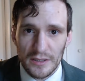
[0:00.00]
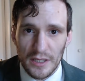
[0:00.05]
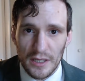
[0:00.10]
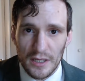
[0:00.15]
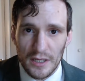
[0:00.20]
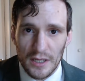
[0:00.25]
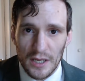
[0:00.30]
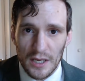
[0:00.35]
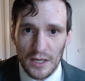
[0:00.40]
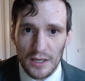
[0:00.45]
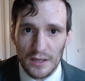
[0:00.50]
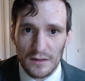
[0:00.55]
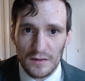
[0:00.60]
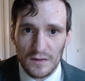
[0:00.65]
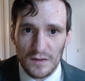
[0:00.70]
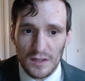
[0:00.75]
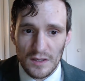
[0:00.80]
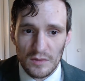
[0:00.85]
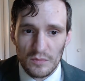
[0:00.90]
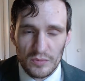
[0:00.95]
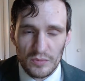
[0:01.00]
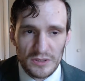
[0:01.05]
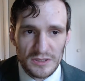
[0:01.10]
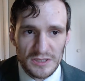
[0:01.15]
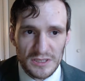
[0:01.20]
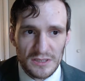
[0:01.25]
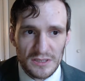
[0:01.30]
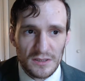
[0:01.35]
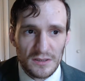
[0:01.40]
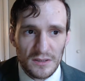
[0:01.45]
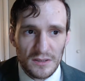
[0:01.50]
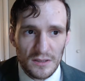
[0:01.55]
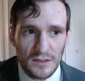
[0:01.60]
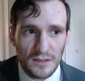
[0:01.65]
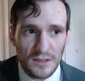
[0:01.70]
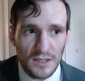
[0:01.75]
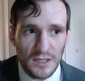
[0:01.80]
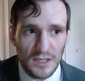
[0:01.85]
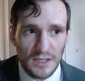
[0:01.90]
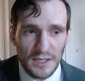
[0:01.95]
and in Brazil,
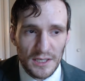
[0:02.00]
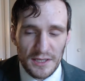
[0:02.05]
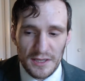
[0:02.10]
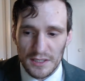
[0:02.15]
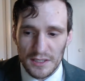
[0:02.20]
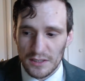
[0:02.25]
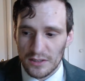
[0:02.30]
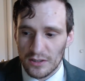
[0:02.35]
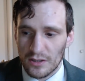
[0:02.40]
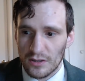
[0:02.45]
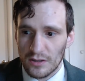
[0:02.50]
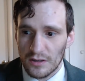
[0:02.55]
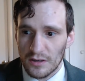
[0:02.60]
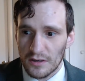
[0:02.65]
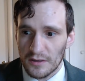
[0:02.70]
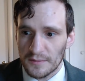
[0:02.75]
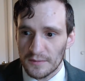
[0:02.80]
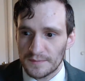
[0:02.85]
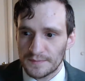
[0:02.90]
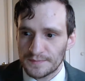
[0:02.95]
I think are